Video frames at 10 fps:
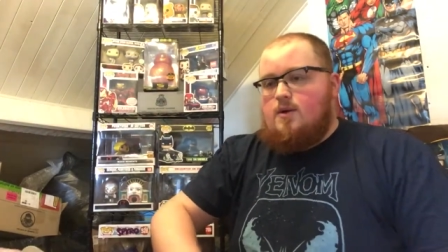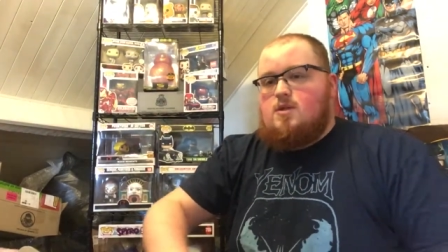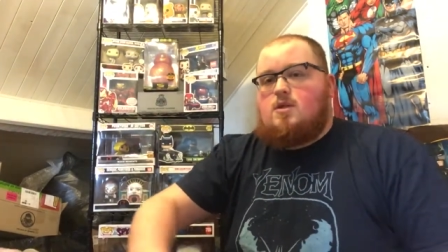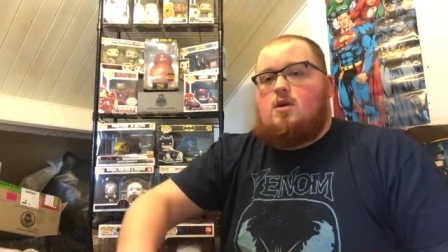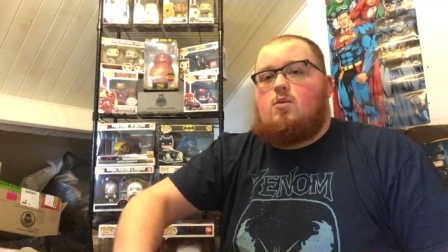
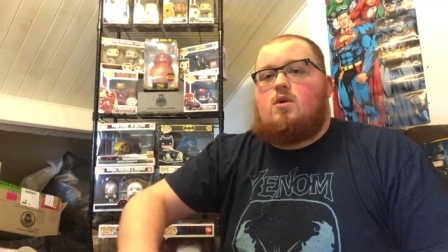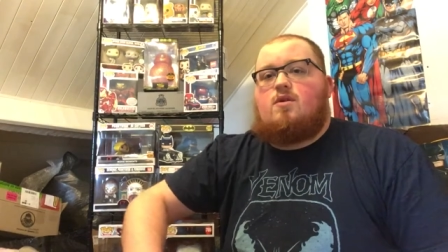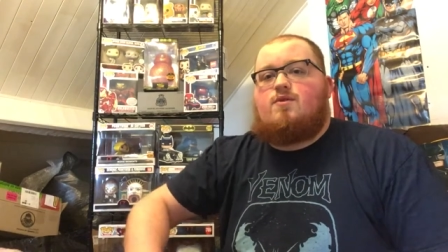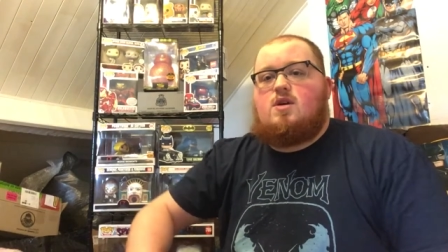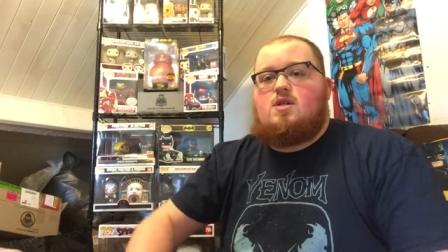So one
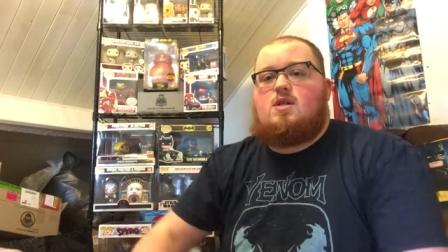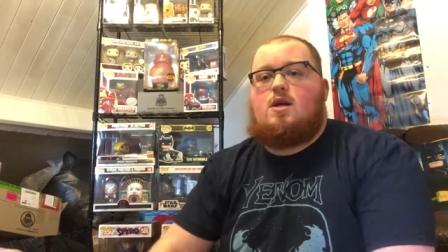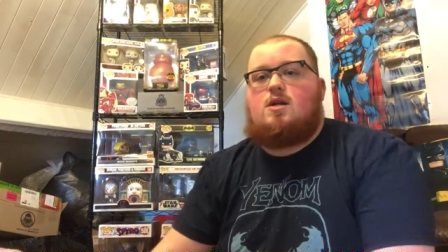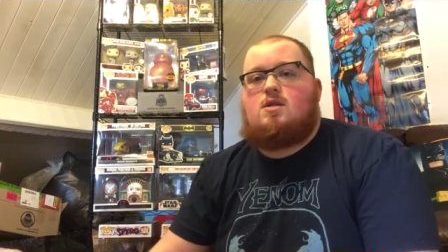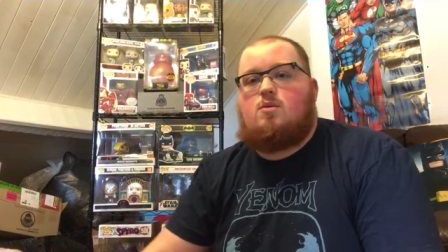of the first
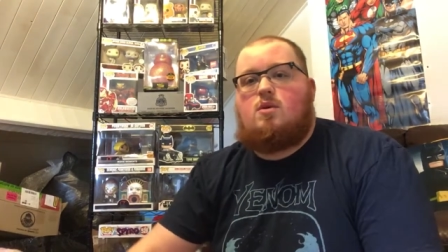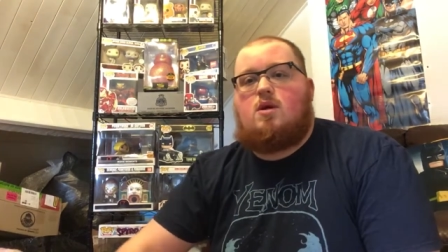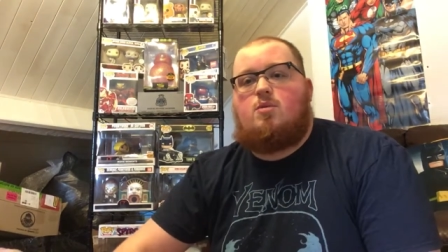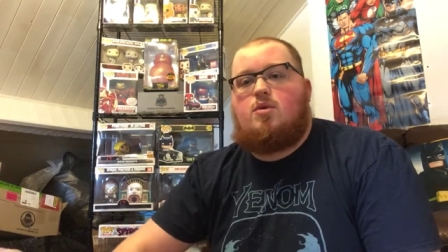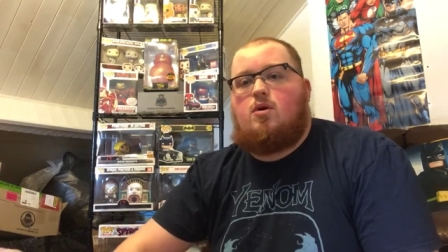things we're
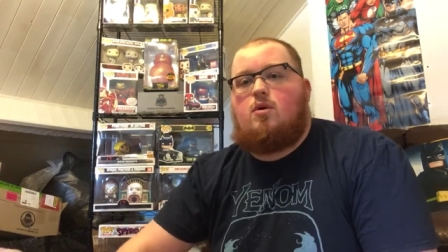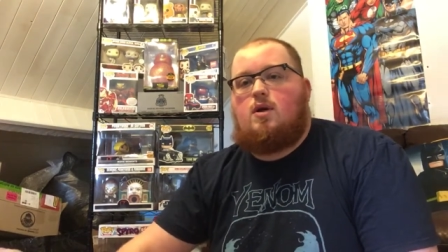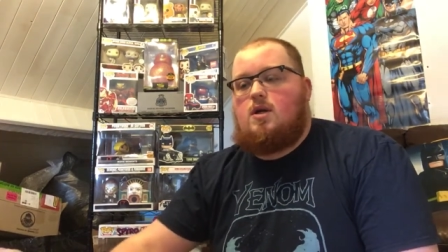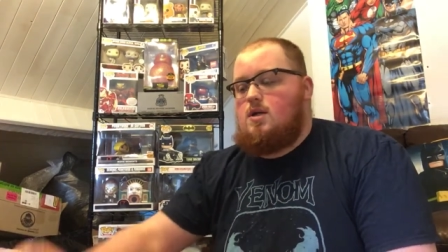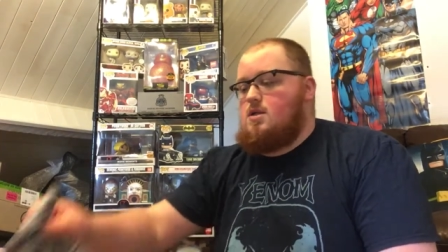going to
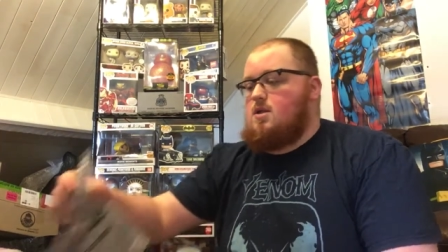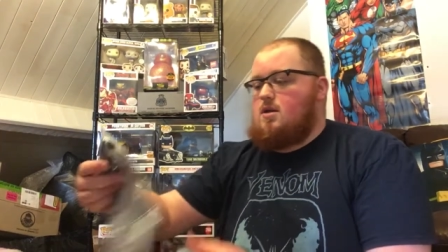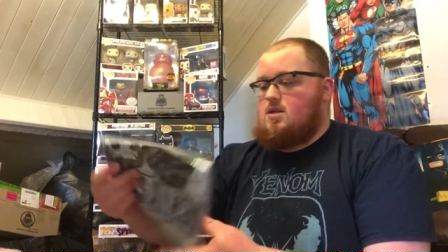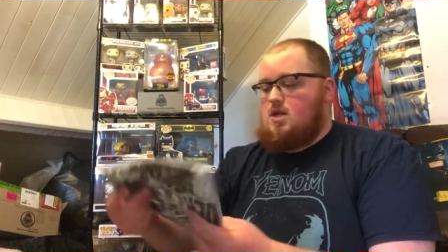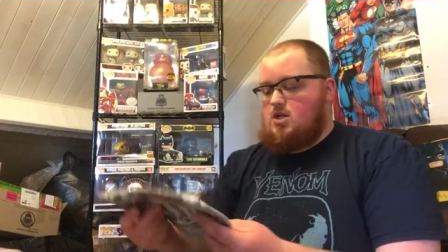pull is
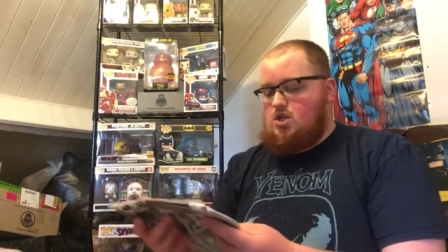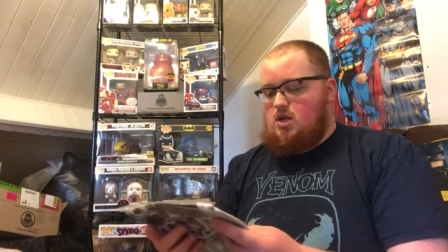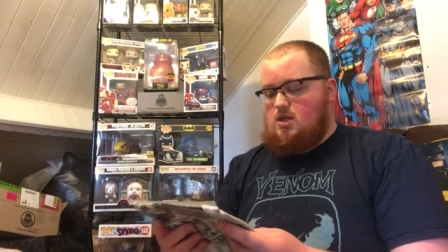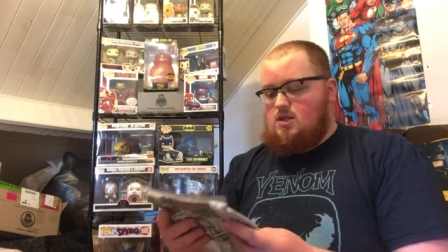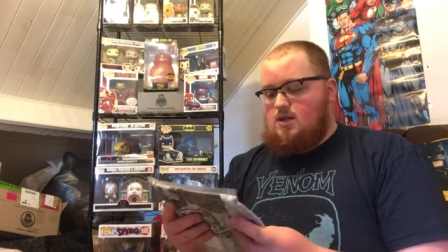the
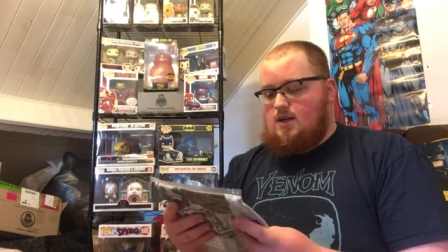t-shirt.